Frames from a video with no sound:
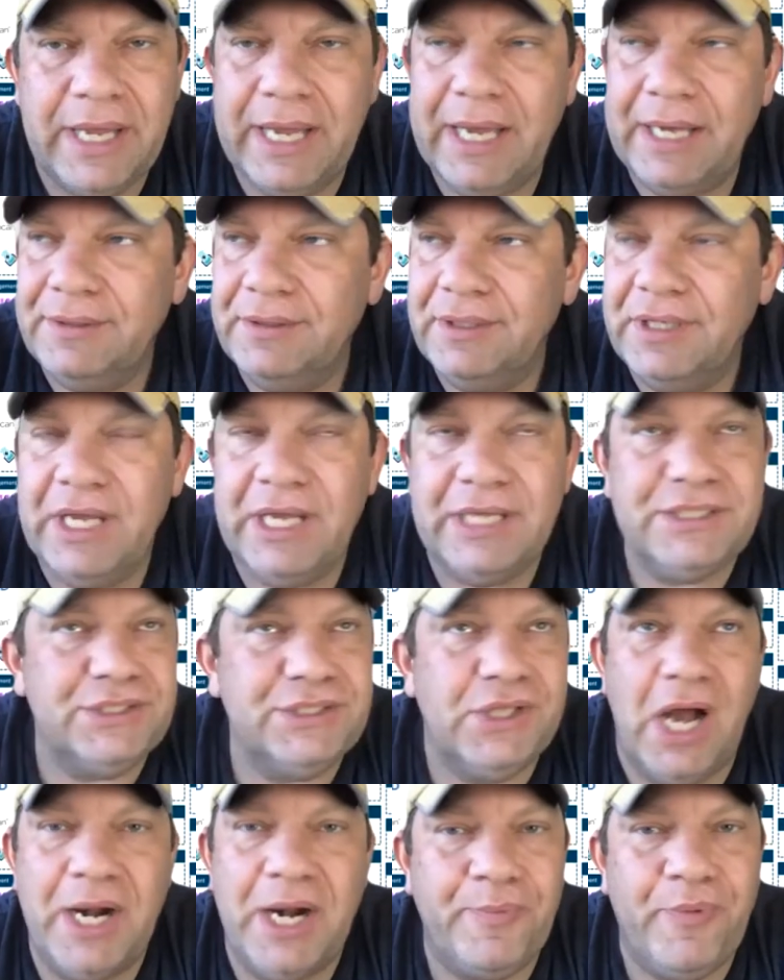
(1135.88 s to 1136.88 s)
Yeah,
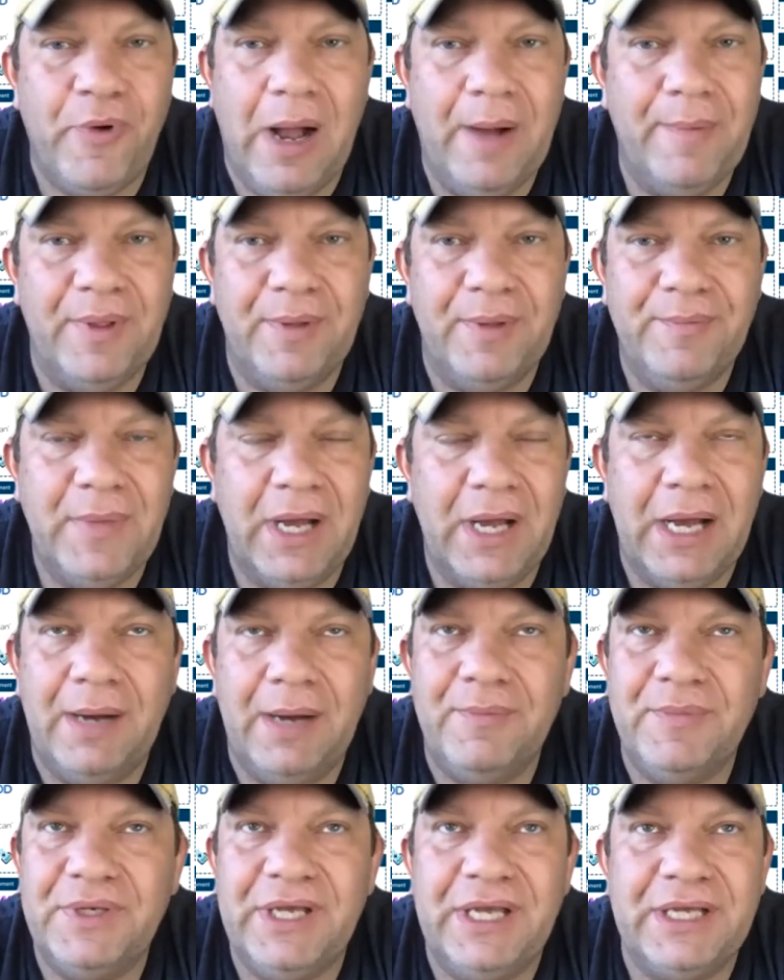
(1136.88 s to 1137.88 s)
it's not a problem.
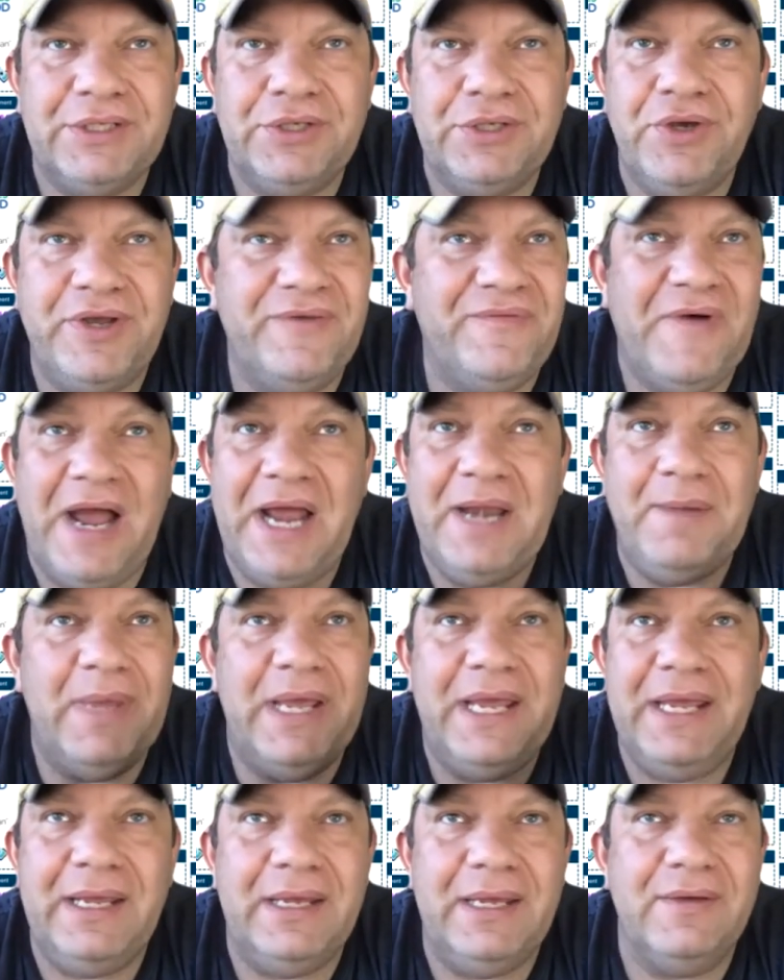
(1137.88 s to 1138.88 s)
You can find
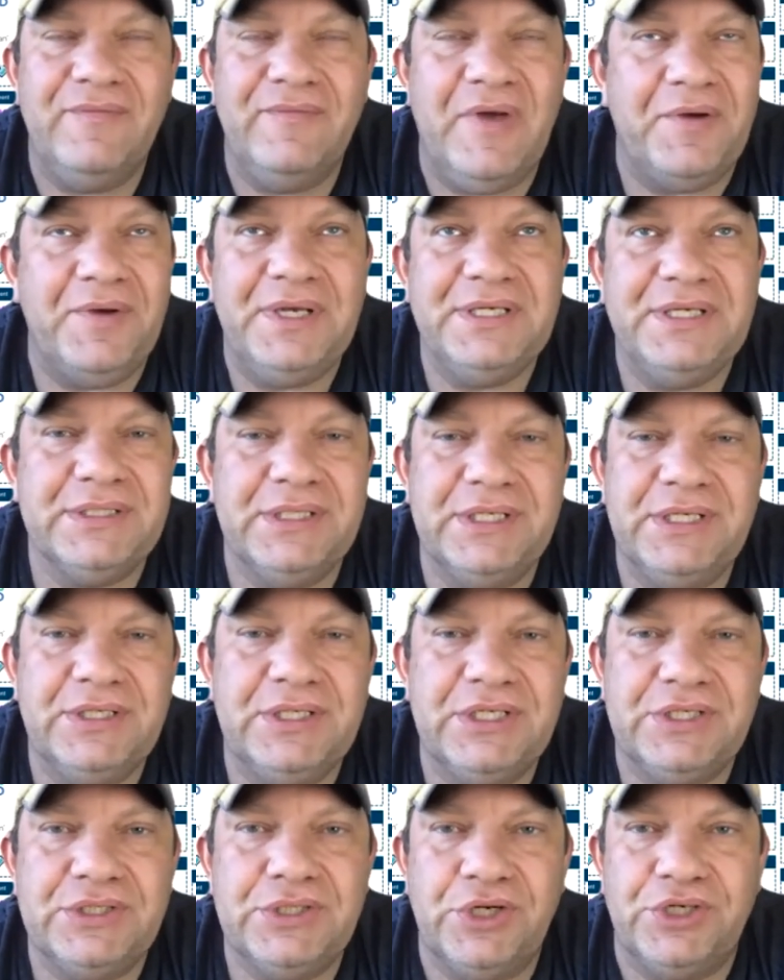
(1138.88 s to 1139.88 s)
me very
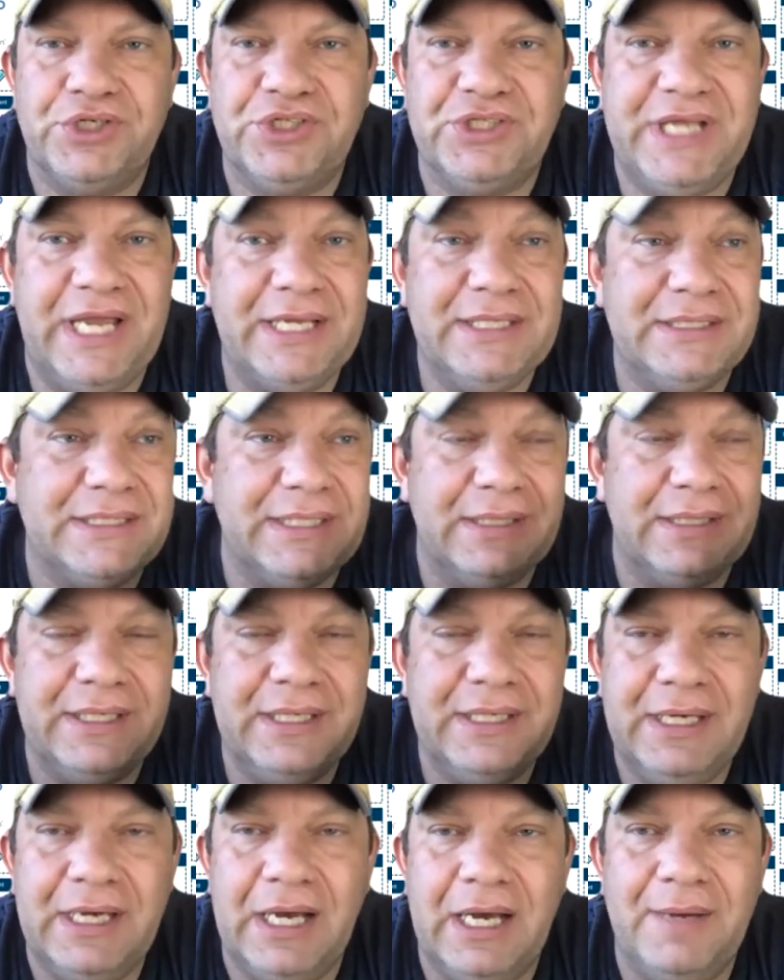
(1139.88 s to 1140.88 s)
easily. Just search Dan
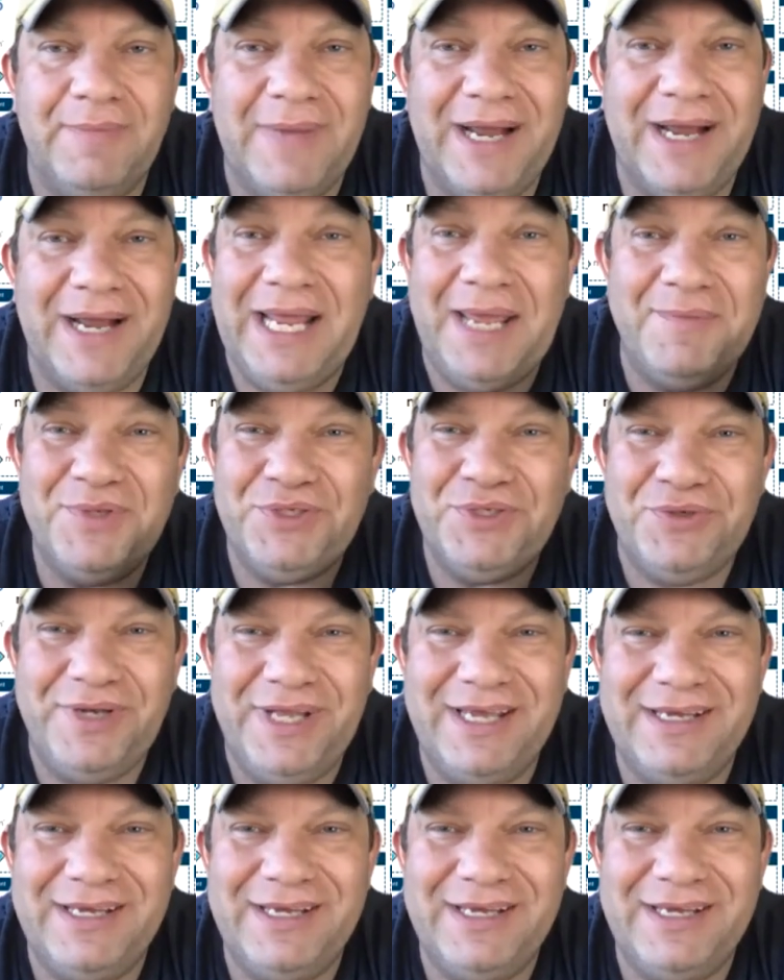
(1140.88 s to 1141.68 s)
Cilley. My name is